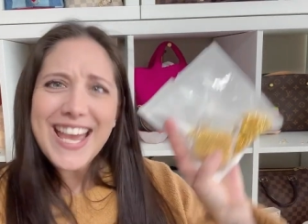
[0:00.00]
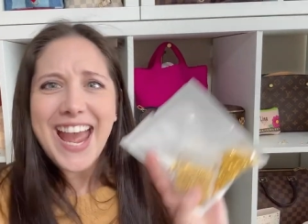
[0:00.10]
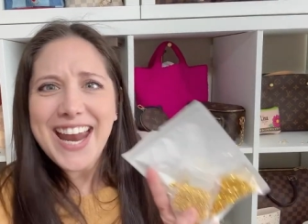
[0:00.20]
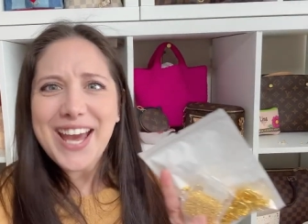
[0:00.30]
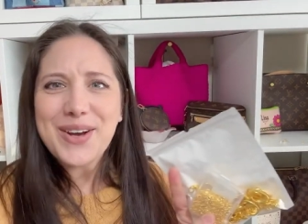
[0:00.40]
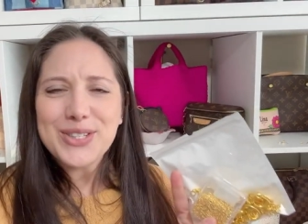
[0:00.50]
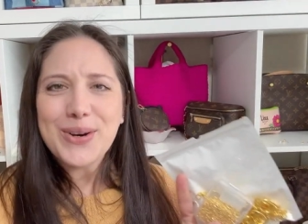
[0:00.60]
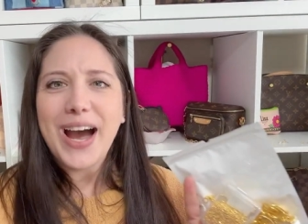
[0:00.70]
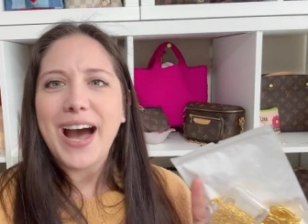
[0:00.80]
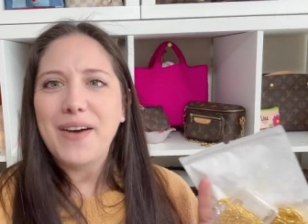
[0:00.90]
And I also
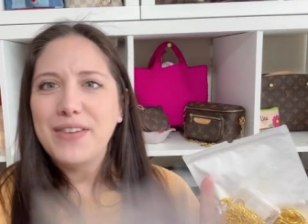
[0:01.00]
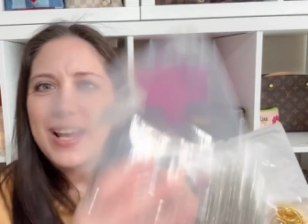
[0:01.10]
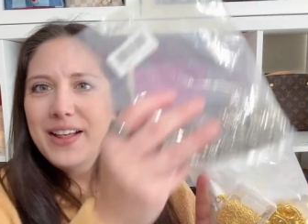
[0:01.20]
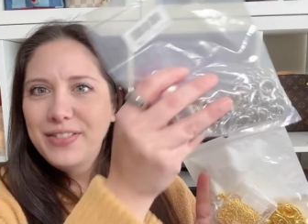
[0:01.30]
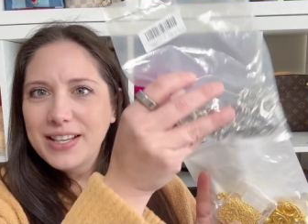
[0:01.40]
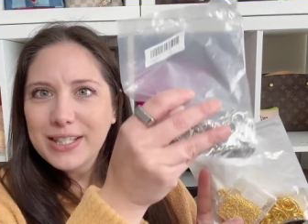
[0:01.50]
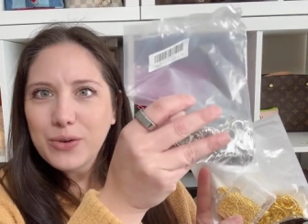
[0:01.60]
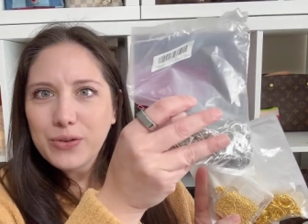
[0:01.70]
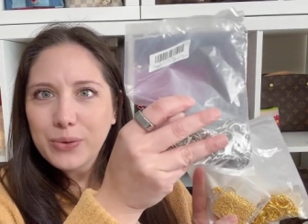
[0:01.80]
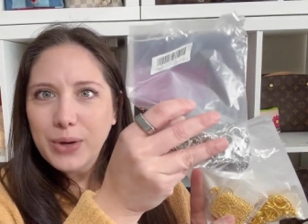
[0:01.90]
have the
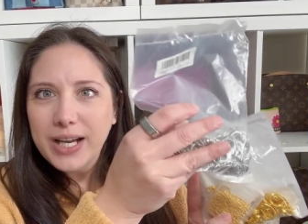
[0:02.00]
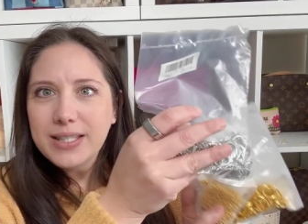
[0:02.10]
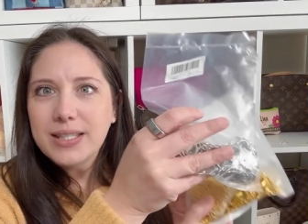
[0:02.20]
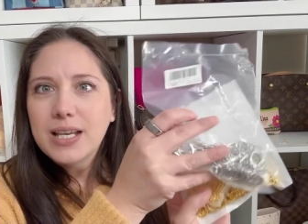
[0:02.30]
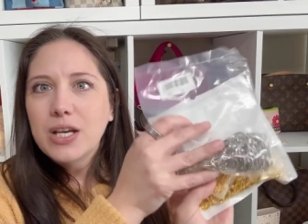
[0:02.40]
silver ones.